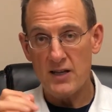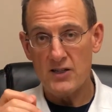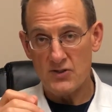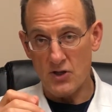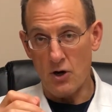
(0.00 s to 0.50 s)

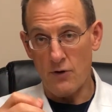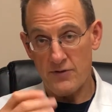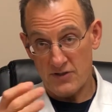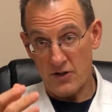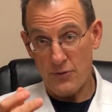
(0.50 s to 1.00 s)
So if
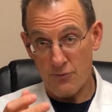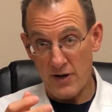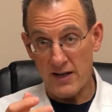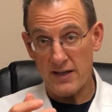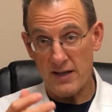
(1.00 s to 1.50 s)
it's
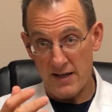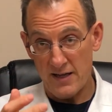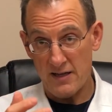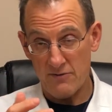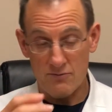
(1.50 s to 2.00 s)
arthritic, it
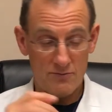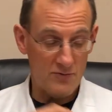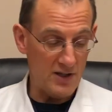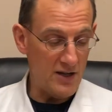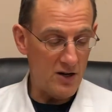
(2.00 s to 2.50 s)
can
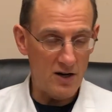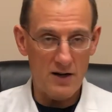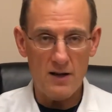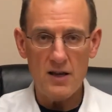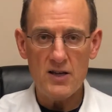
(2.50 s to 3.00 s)
really hurt.